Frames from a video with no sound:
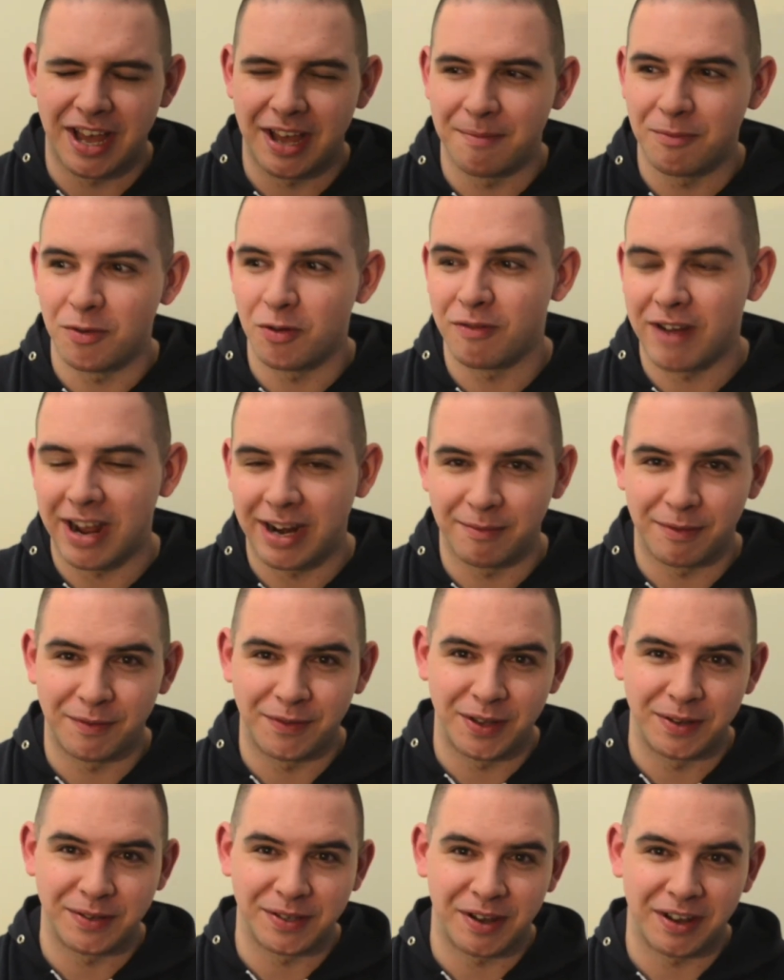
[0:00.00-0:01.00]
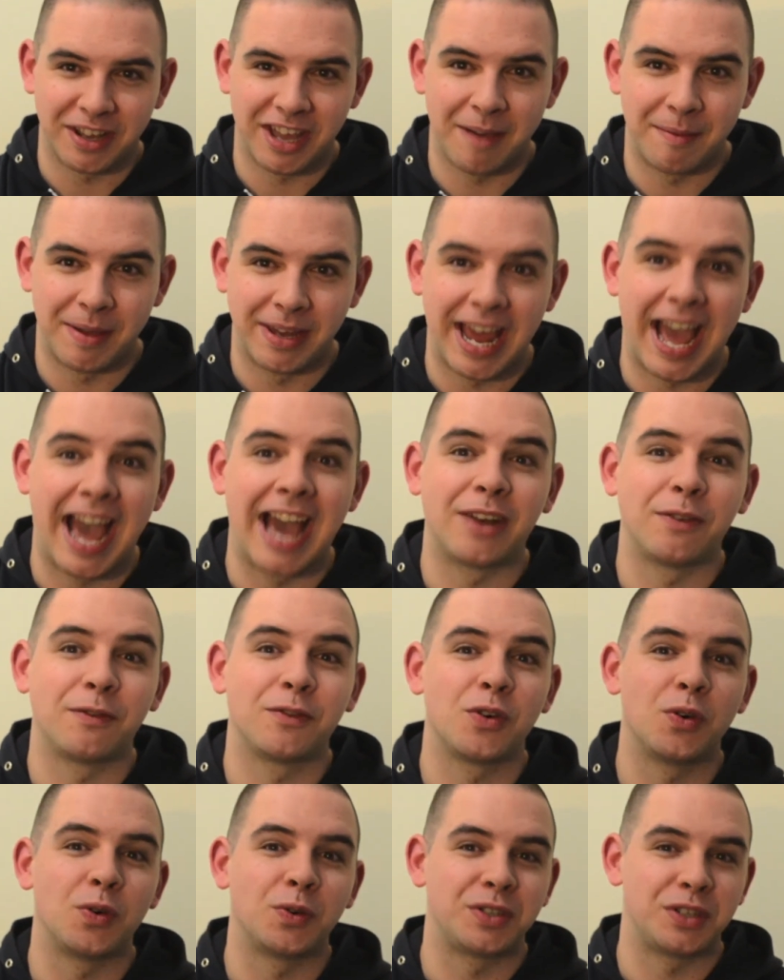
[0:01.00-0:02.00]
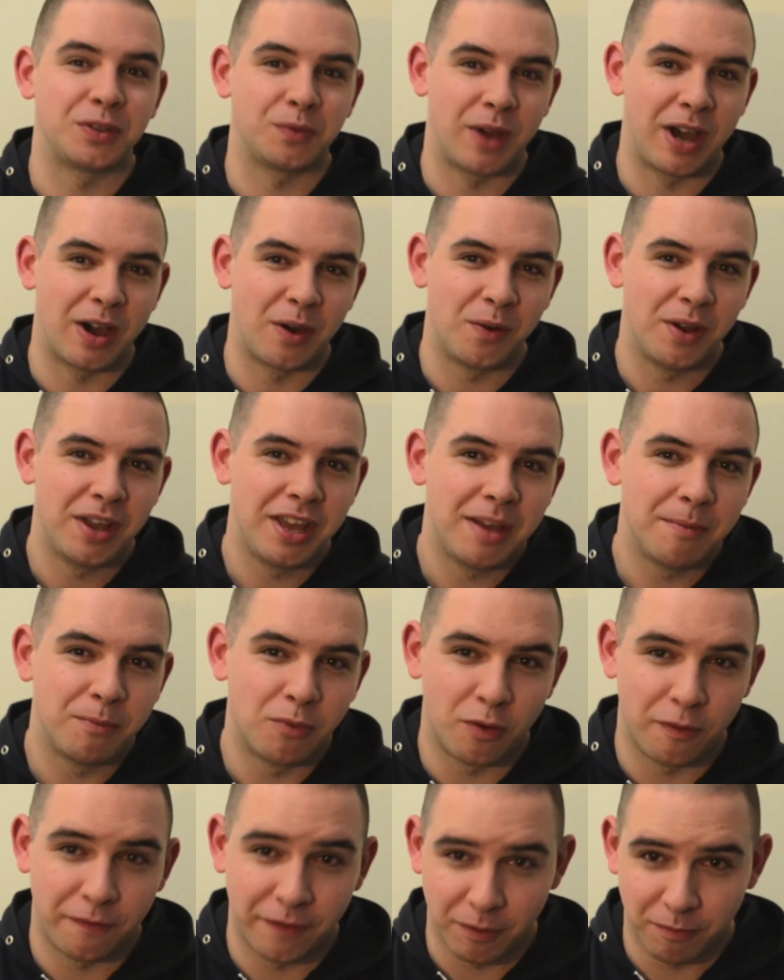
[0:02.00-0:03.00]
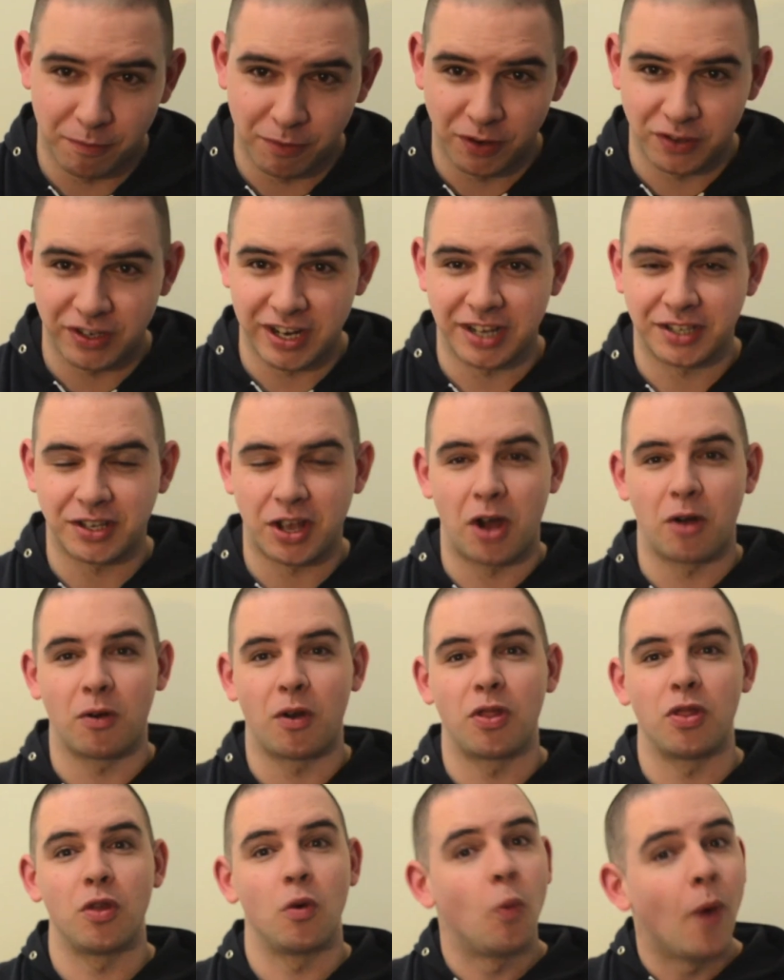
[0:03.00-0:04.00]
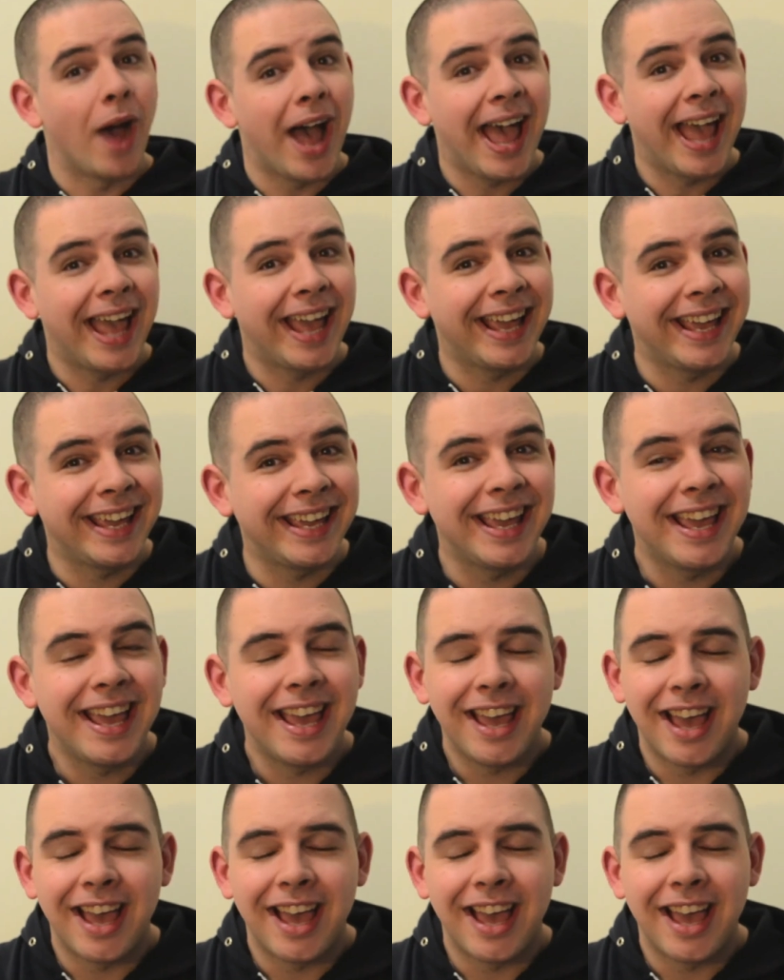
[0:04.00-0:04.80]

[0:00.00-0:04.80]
More random reviews are coming, and of course as well, more film projects are on the way.